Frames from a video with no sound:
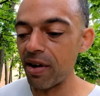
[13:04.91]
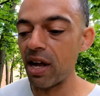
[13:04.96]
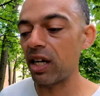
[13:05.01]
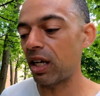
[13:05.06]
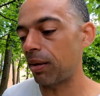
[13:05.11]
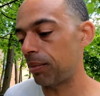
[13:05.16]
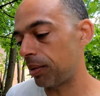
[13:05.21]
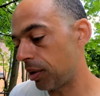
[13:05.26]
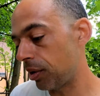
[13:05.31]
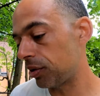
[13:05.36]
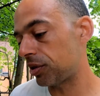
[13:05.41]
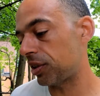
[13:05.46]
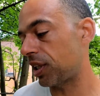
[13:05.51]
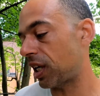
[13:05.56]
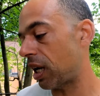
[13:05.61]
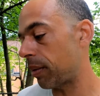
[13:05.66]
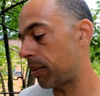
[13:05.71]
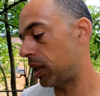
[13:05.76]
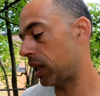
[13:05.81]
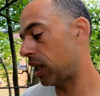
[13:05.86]
end up using
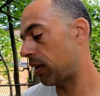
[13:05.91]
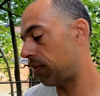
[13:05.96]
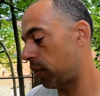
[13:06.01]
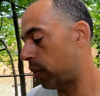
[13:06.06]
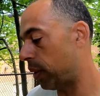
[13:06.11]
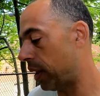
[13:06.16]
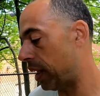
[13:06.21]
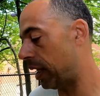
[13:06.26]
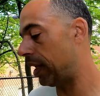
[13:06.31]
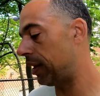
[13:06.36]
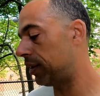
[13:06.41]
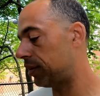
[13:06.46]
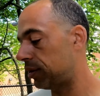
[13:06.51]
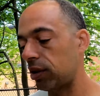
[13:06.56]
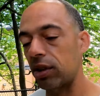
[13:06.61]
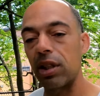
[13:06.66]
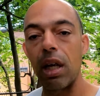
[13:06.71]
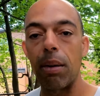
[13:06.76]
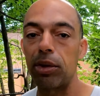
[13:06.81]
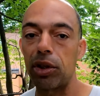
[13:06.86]
that I'm going to give away.
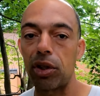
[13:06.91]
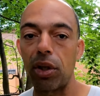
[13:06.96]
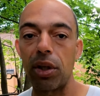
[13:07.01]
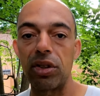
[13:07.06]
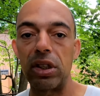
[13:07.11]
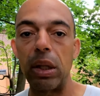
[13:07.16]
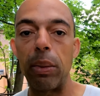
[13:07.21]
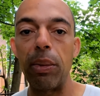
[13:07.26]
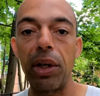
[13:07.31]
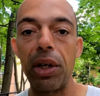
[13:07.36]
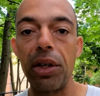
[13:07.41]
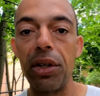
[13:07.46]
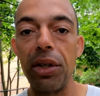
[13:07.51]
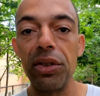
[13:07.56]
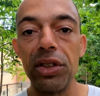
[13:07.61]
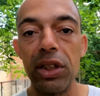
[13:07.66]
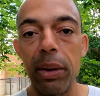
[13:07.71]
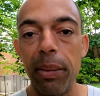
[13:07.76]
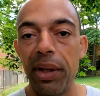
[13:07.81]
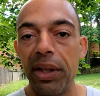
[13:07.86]
I'm sure someone could
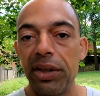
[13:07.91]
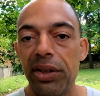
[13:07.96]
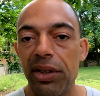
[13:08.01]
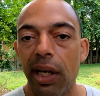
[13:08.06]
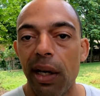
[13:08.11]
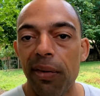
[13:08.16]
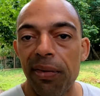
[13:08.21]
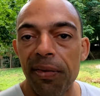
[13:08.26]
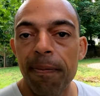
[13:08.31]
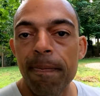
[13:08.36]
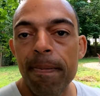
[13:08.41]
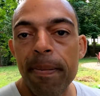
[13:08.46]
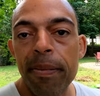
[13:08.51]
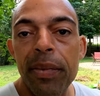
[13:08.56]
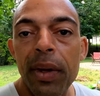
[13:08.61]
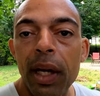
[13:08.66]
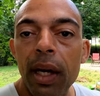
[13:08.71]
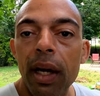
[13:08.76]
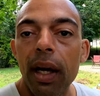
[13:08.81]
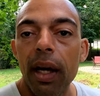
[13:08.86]
use some of the stuff,
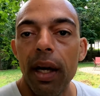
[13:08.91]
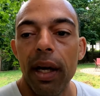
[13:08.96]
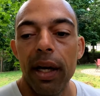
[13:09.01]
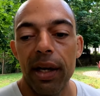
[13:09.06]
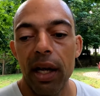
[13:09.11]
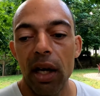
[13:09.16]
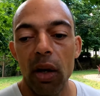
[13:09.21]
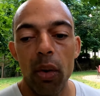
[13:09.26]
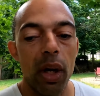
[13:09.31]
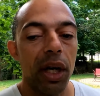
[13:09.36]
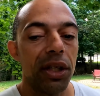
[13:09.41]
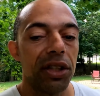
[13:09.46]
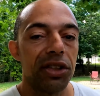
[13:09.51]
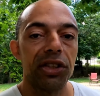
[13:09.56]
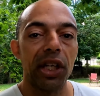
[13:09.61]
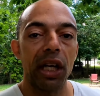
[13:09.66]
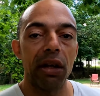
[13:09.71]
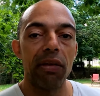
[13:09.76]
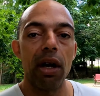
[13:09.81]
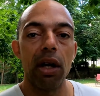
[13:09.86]
and I don't want just
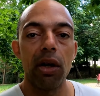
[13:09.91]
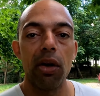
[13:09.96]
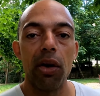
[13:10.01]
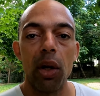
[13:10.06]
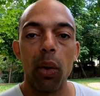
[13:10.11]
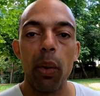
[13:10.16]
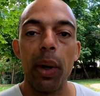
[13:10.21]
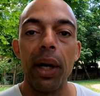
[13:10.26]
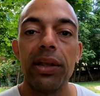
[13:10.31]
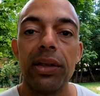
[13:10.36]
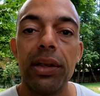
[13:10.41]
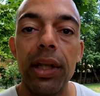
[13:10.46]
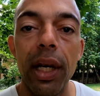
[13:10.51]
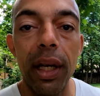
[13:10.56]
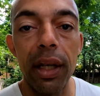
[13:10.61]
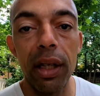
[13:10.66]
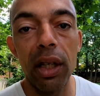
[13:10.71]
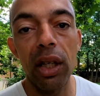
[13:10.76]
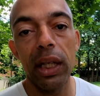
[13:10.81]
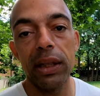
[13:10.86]
sitting around going to waste
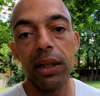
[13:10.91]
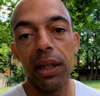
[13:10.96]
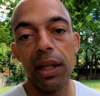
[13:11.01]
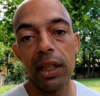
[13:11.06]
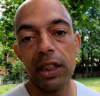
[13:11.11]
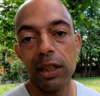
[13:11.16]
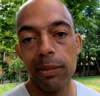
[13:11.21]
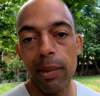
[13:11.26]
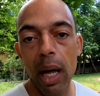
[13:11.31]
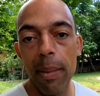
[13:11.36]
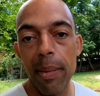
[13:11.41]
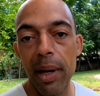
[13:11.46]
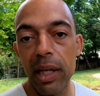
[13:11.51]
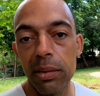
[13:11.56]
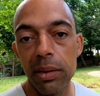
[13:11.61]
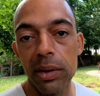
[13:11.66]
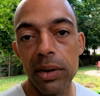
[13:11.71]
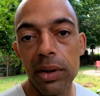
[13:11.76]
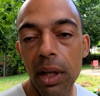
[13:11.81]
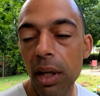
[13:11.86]
and collecting dust in my
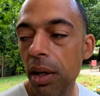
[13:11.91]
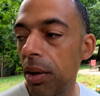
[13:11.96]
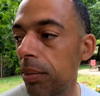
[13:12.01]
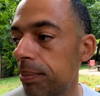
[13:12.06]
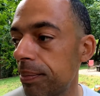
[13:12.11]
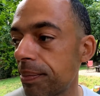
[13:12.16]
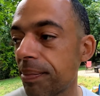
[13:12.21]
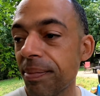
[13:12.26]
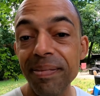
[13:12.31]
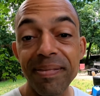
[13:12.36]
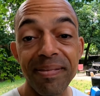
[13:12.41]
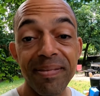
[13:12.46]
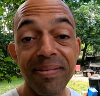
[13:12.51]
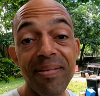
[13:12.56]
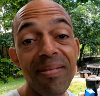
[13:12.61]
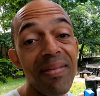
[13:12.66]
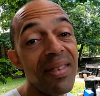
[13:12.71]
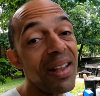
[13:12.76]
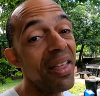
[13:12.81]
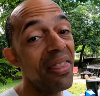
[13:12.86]
basement. So
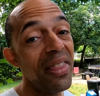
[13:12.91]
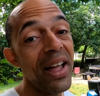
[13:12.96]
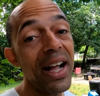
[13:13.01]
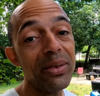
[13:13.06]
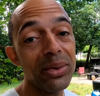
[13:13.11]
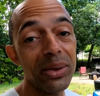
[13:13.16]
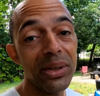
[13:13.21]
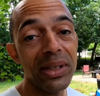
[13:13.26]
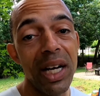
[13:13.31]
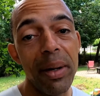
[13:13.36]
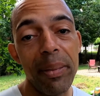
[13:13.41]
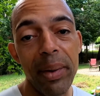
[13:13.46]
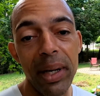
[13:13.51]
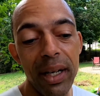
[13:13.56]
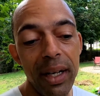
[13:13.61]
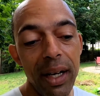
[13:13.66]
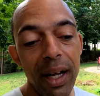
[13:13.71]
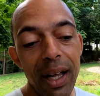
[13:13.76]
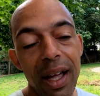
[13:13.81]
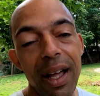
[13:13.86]
that's what's
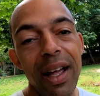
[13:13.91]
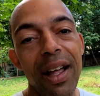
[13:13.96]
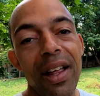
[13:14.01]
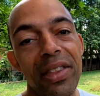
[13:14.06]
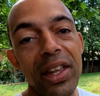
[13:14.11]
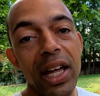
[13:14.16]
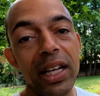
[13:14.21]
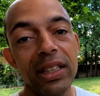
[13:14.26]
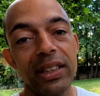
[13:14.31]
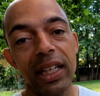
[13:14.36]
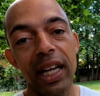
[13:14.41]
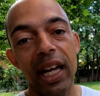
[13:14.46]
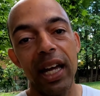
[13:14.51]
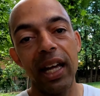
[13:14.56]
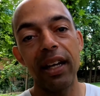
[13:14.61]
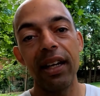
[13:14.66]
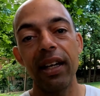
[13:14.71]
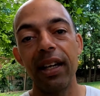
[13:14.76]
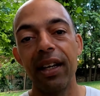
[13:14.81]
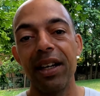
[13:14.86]
coming. Thanks
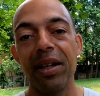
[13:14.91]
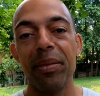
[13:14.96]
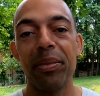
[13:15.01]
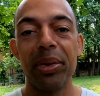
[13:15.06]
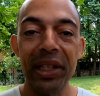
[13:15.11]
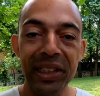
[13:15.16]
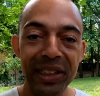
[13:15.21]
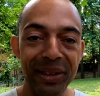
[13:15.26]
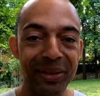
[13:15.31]
again. Please